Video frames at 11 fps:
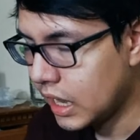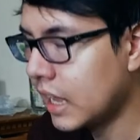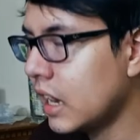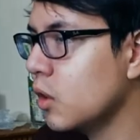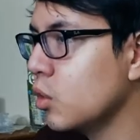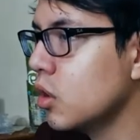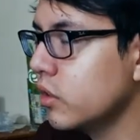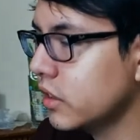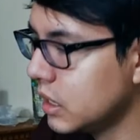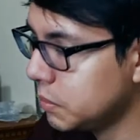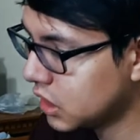And I would always
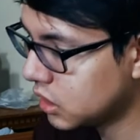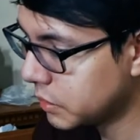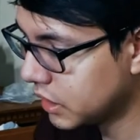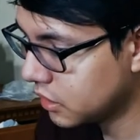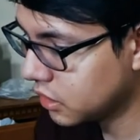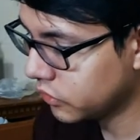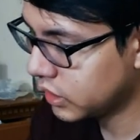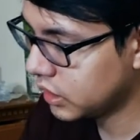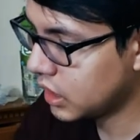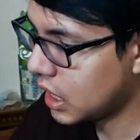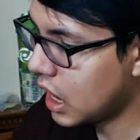keep telling myself,
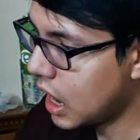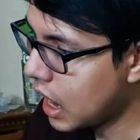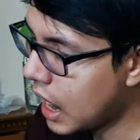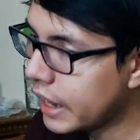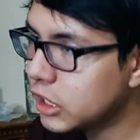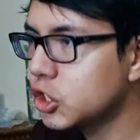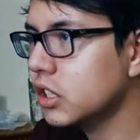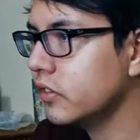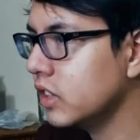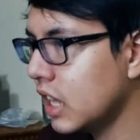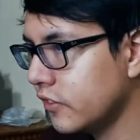I should
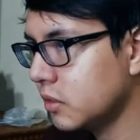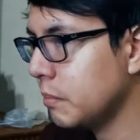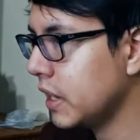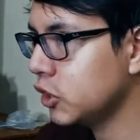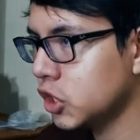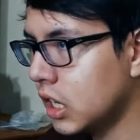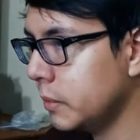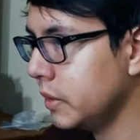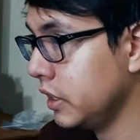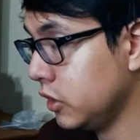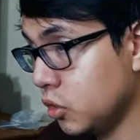have left my job
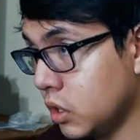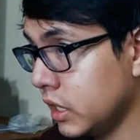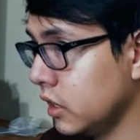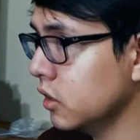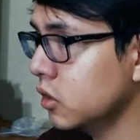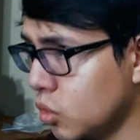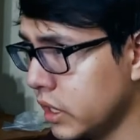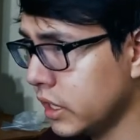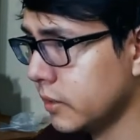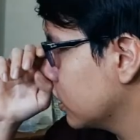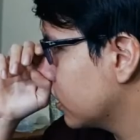in 2020.
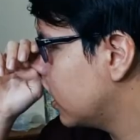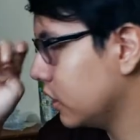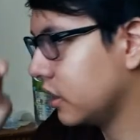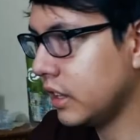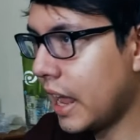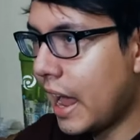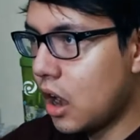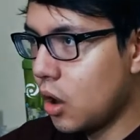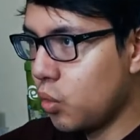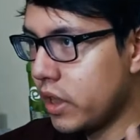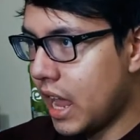Because now
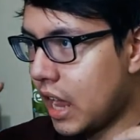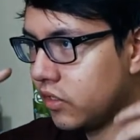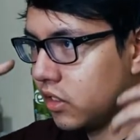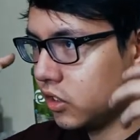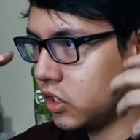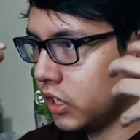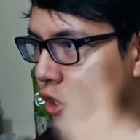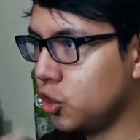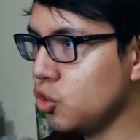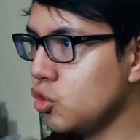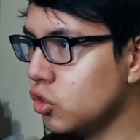we have such a
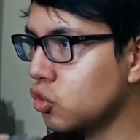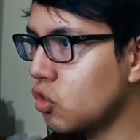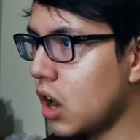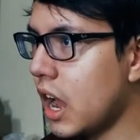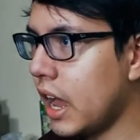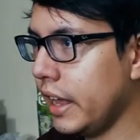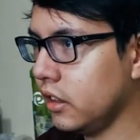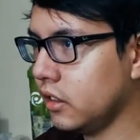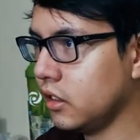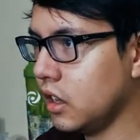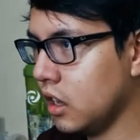huge
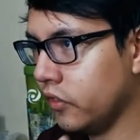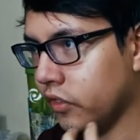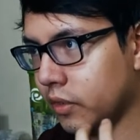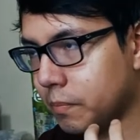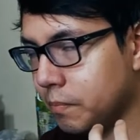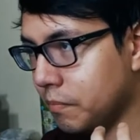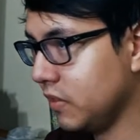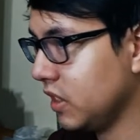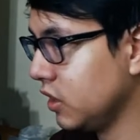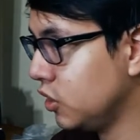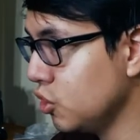rise of
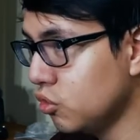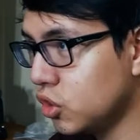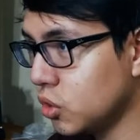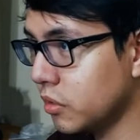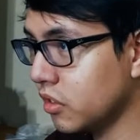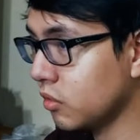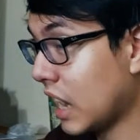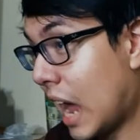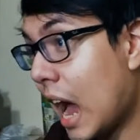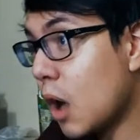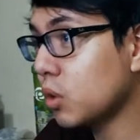YouTubers that
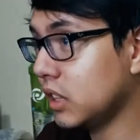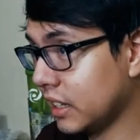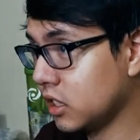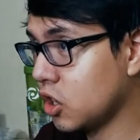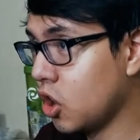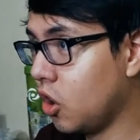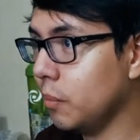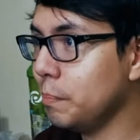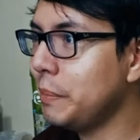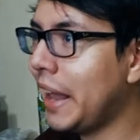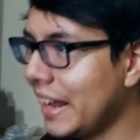I would like to call
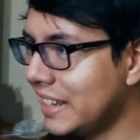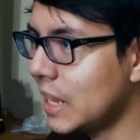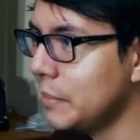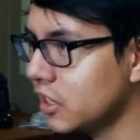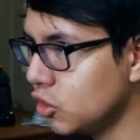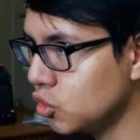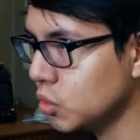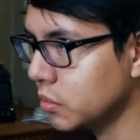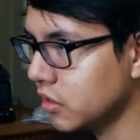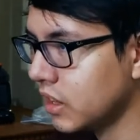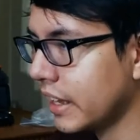pandemic
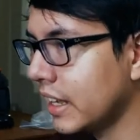YouTubers that